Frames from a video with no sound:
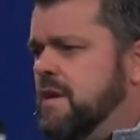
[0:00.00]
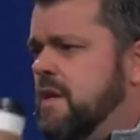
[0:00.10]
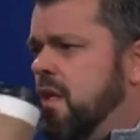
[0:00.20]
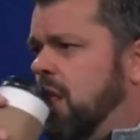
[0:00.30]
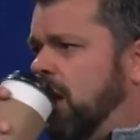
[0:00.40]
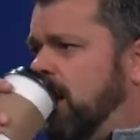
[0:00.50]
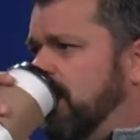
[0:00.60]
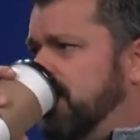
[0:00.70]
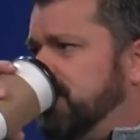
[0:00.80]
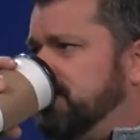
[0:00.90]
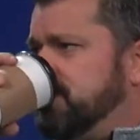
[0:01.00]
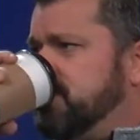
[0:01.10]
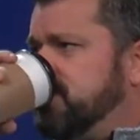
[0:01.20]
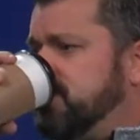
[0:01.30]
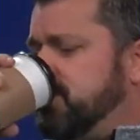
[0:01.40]

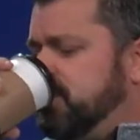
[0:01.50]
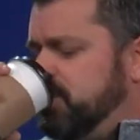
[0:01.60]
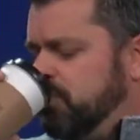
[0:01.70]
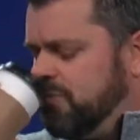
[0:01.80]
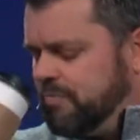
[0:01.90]
(no one is talking)